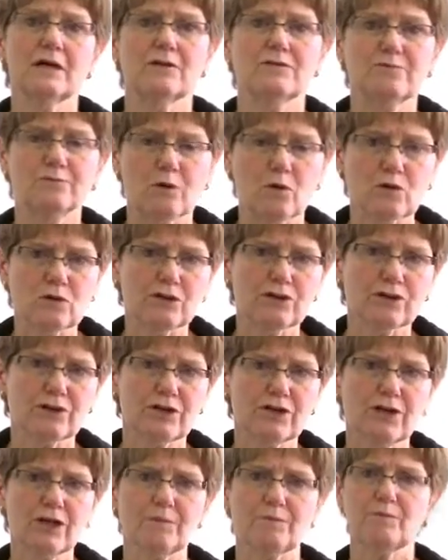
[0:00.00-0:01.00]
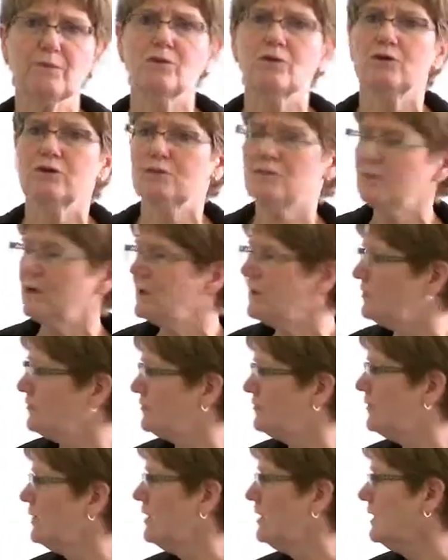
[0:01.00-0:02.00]
have broken your hip, or you might
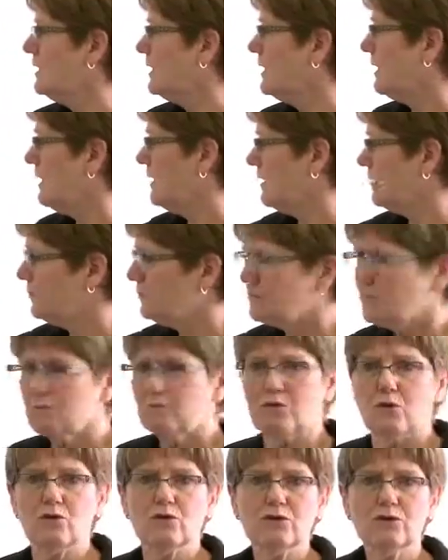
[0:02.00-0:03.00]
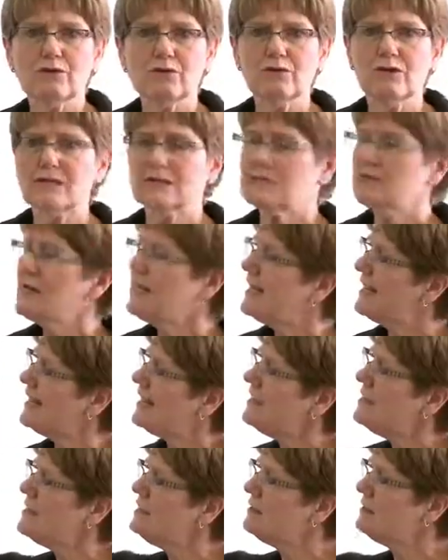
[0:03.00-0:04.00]
have broken a wrist.
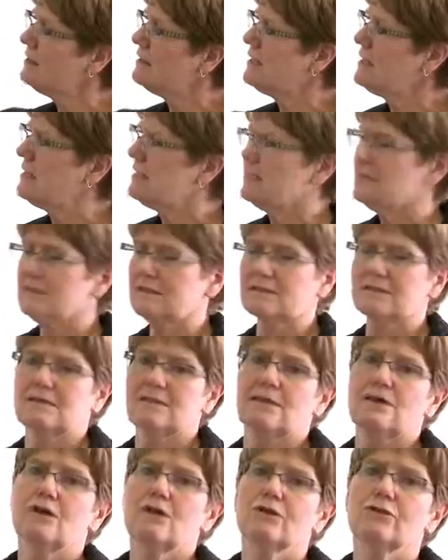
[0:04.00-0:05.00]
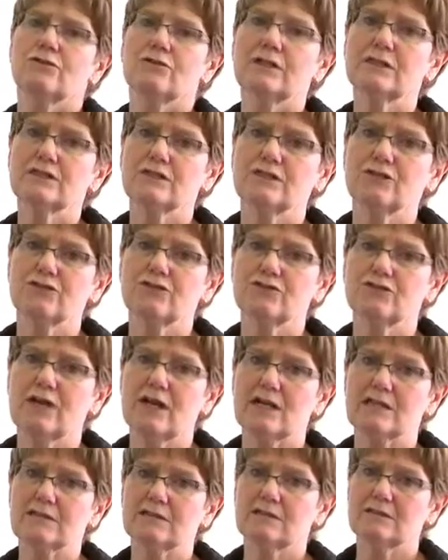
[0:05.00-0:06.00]
Any of these creates a
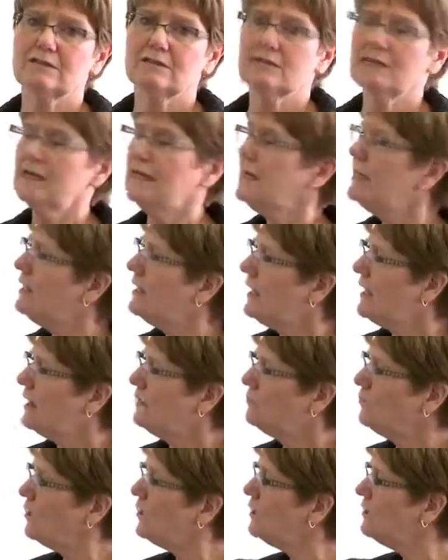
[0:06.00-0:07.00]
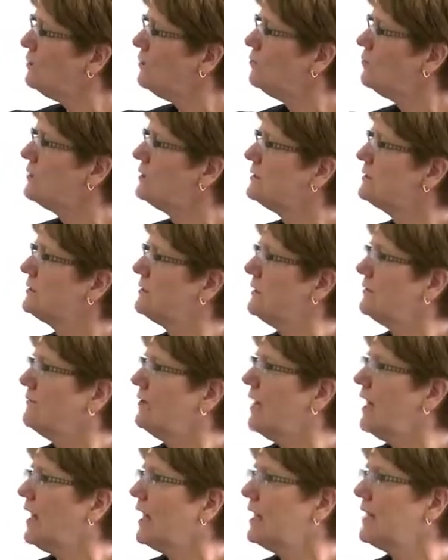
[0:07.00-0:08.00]
stress. And one of the ones that I've
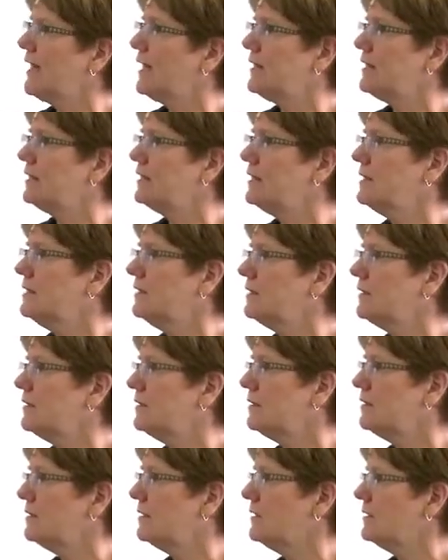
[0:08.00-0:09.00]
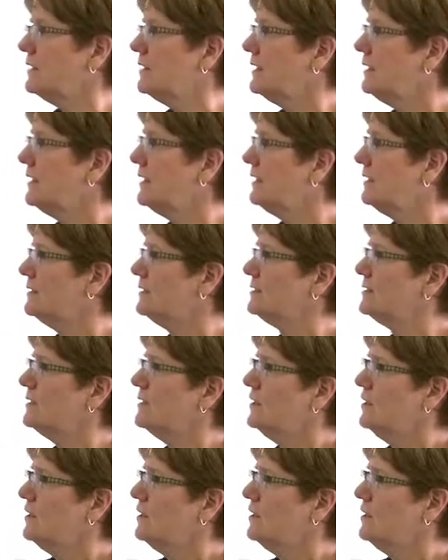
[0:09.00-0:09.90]
highlighted here is